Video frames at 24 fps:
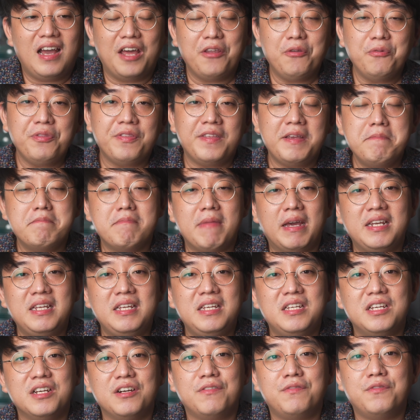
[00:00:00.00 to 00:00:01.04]
I don't think many
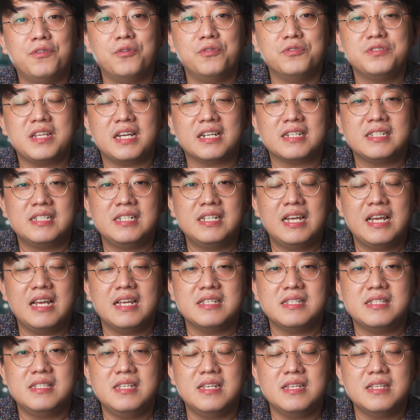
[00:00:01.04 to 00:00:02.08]
earphones actually
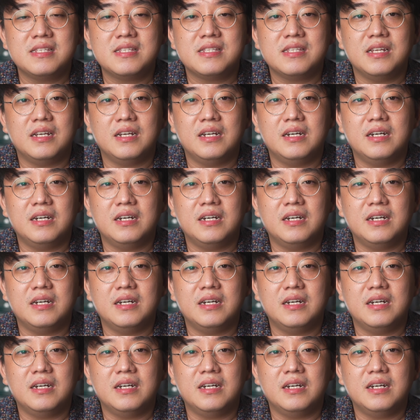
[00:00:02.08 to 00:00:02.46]
has this